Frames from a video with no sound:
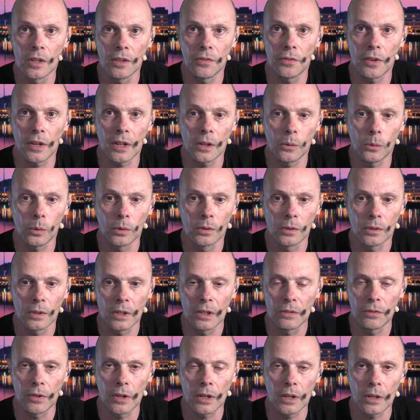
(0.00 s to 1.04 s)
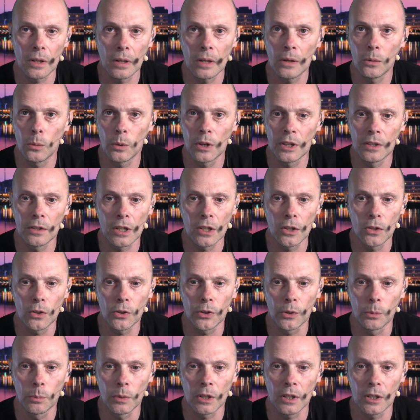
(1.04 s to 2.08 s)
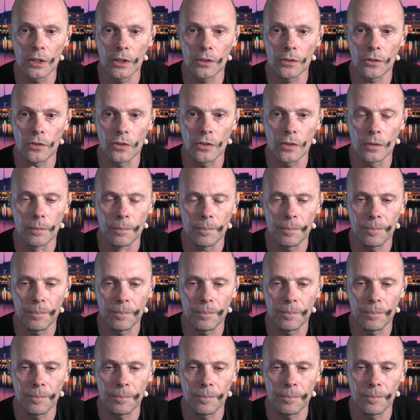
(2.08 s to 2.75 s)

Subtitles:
if I win the Euro Millions,